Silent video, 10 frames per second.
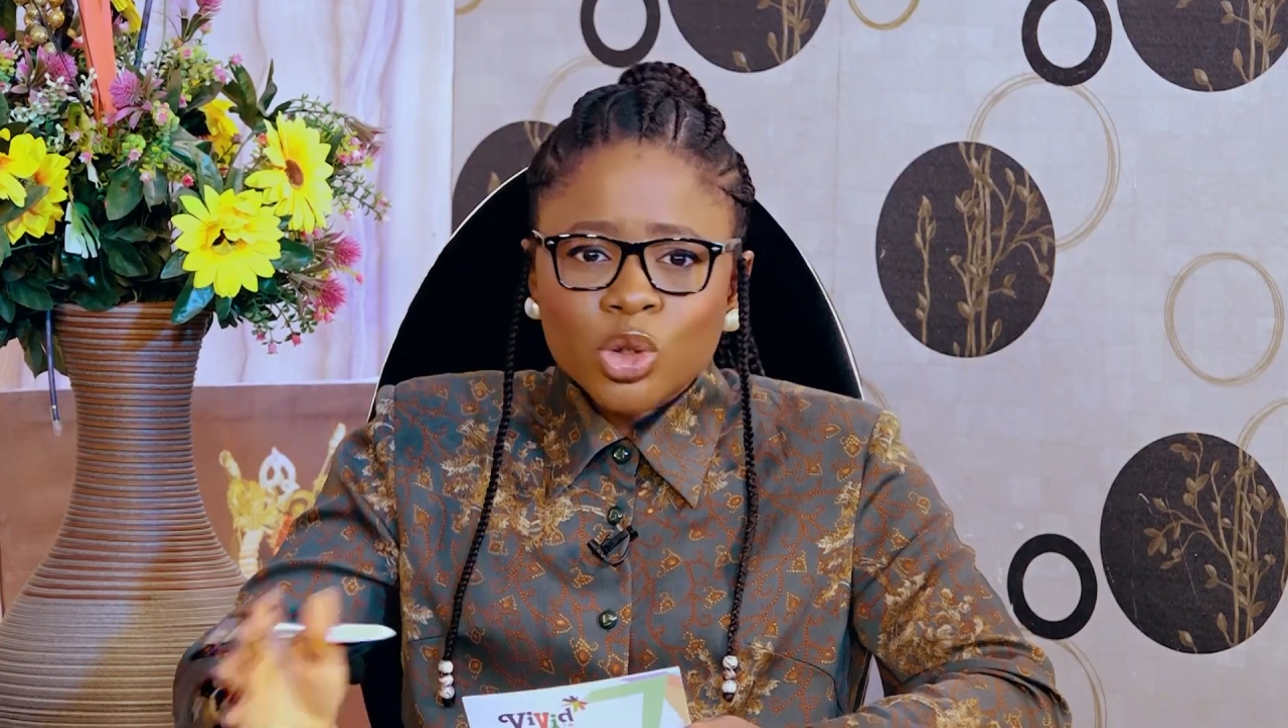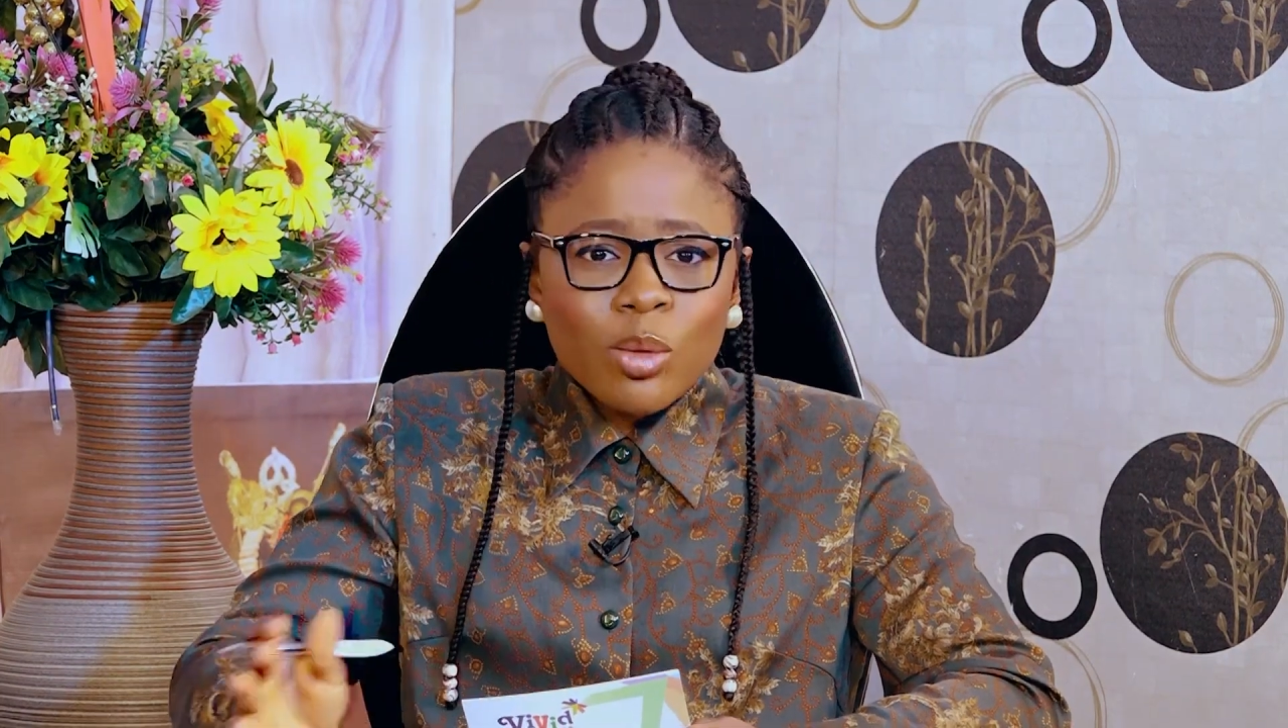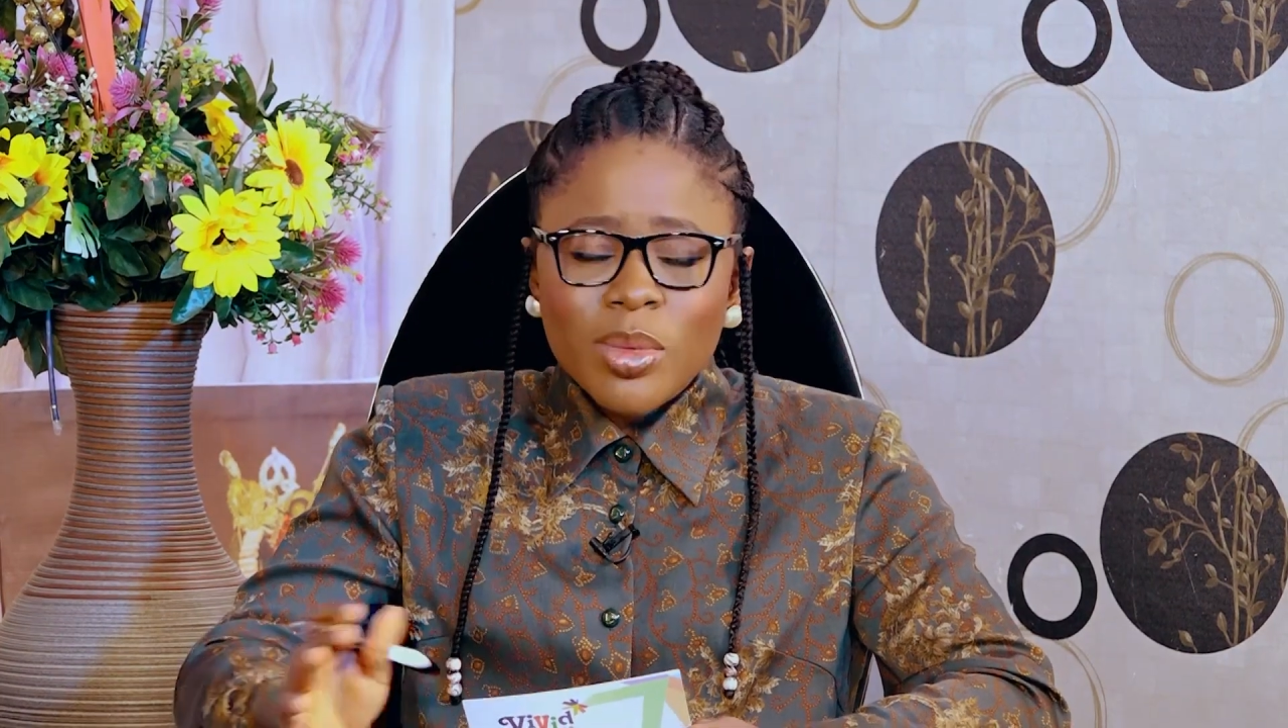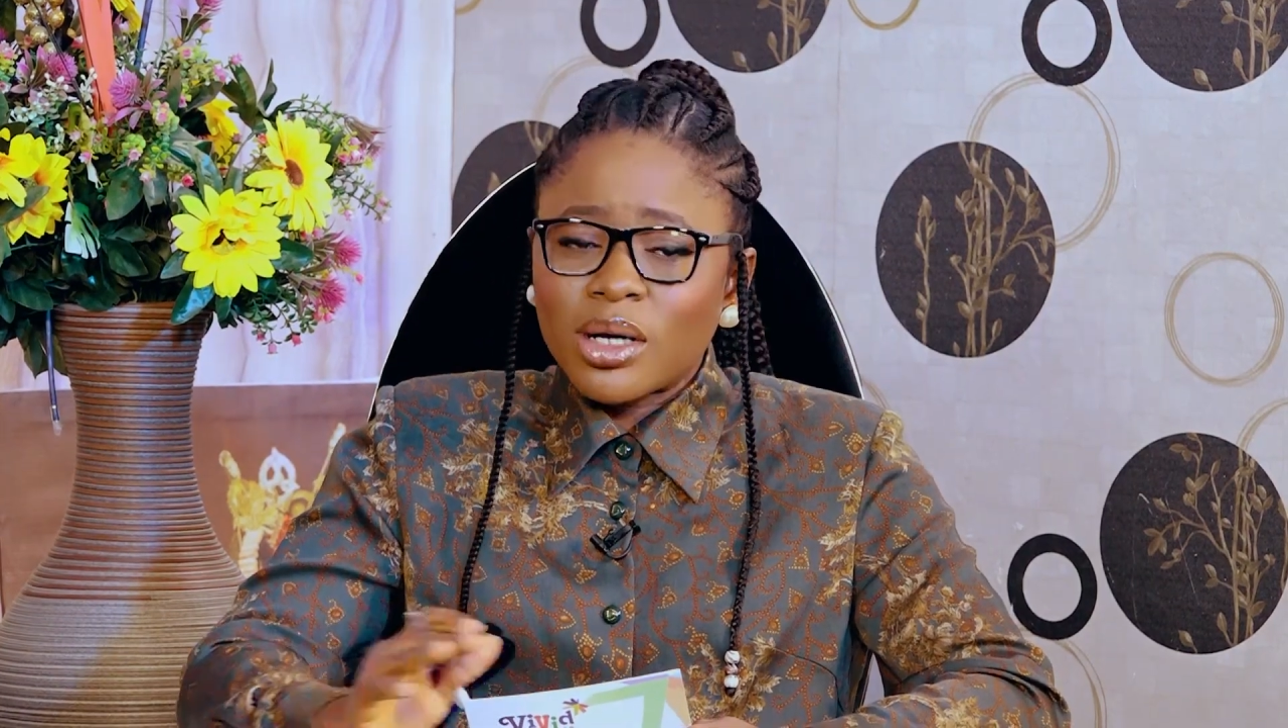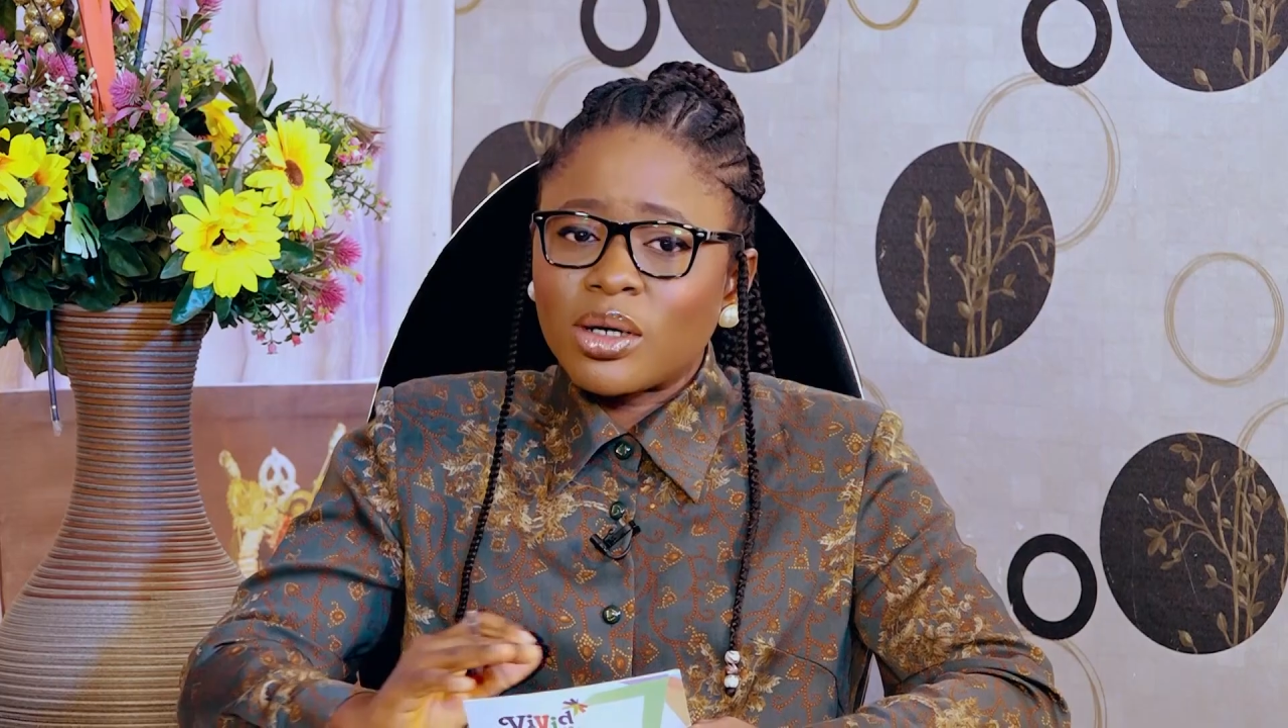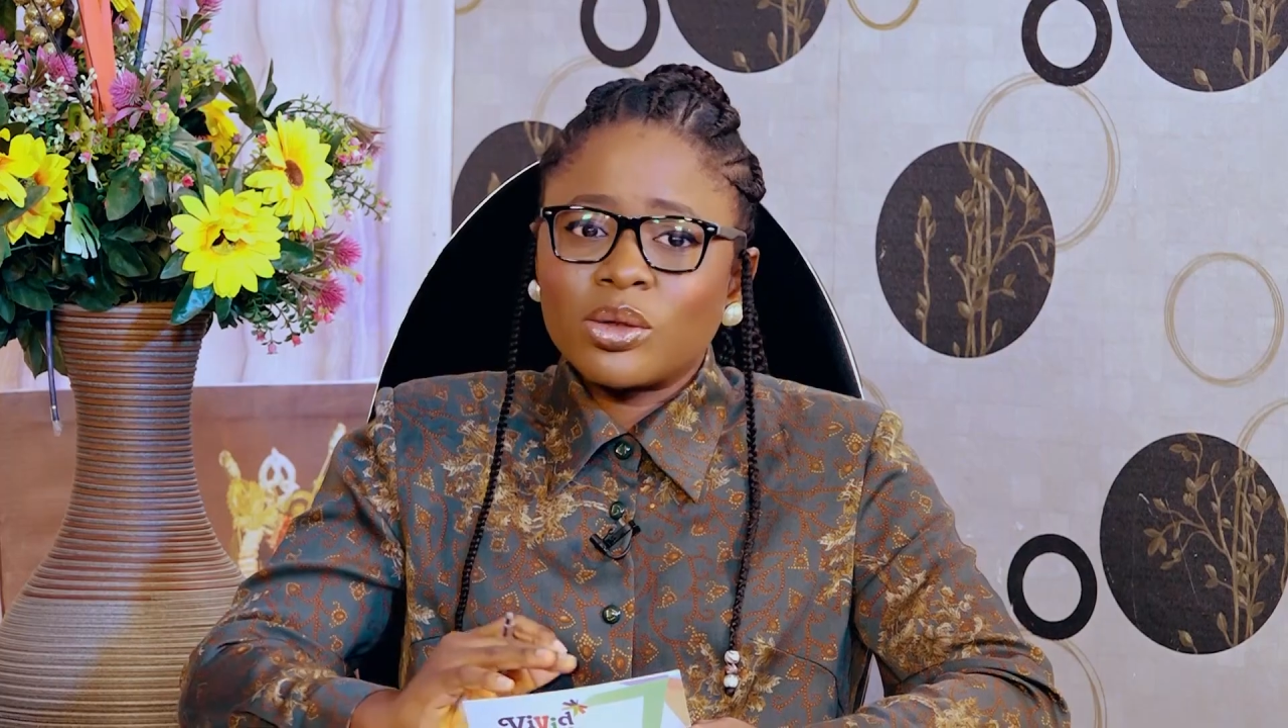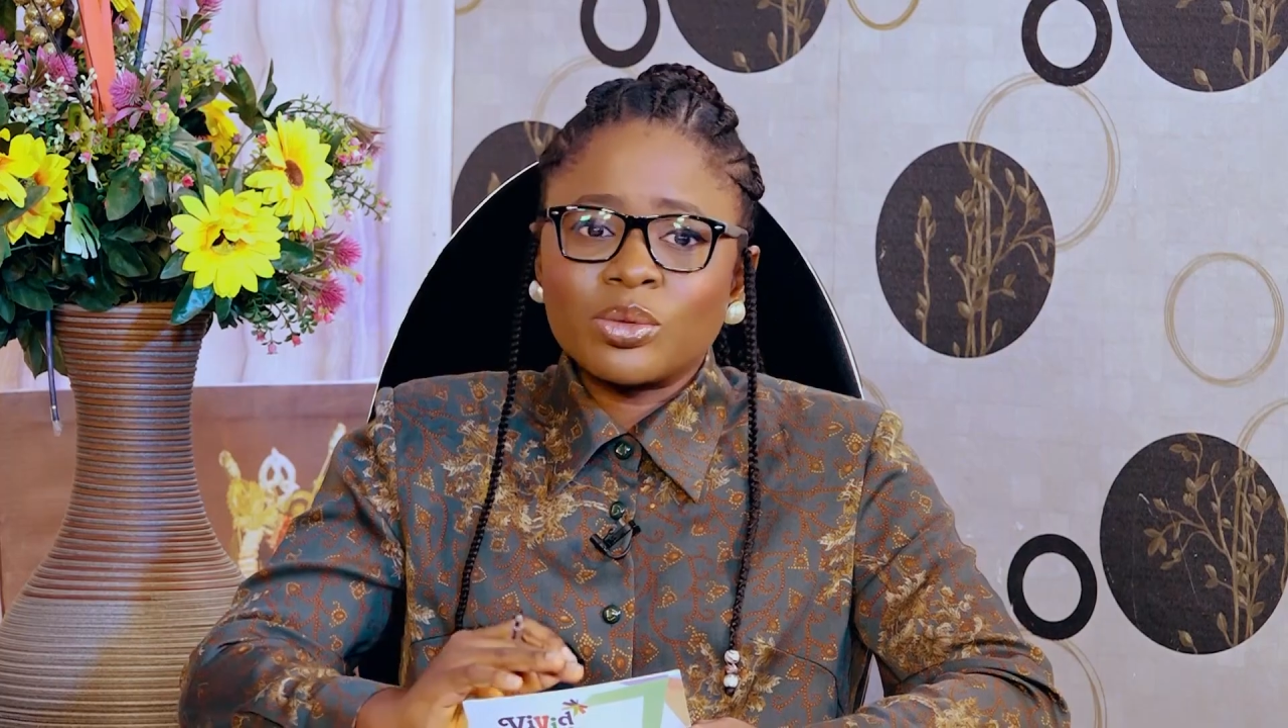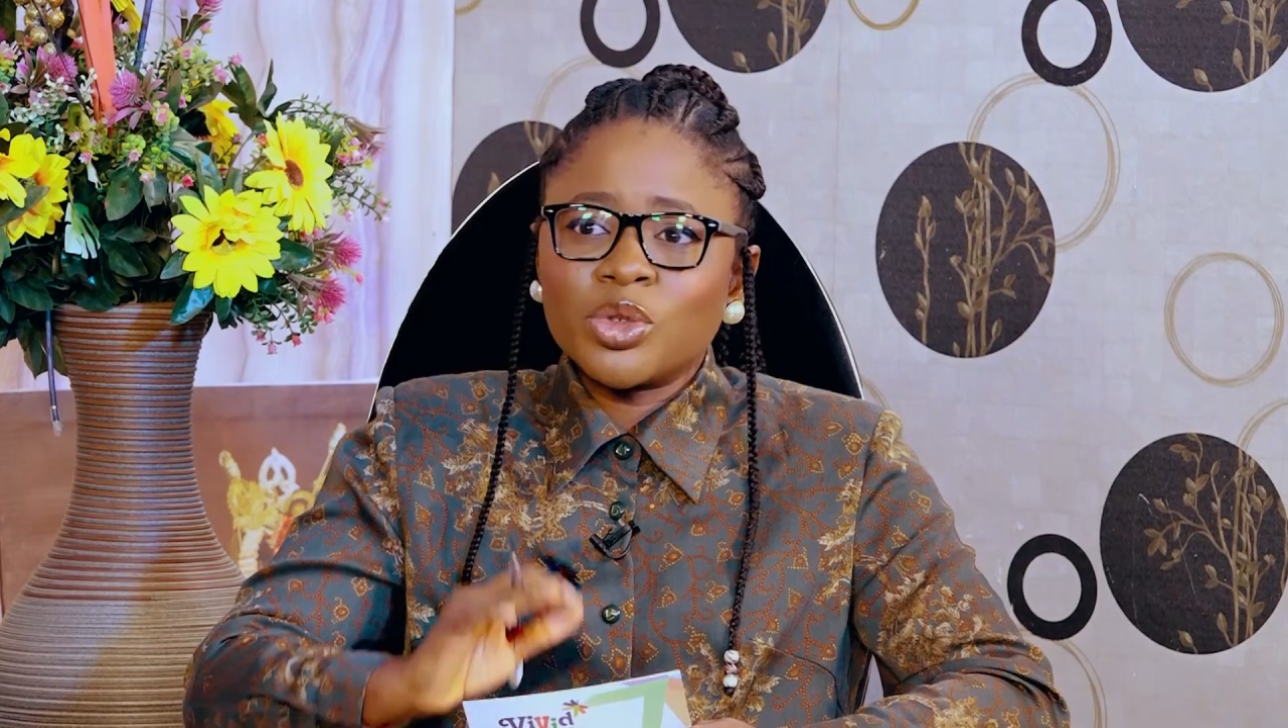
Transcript: trauma, or,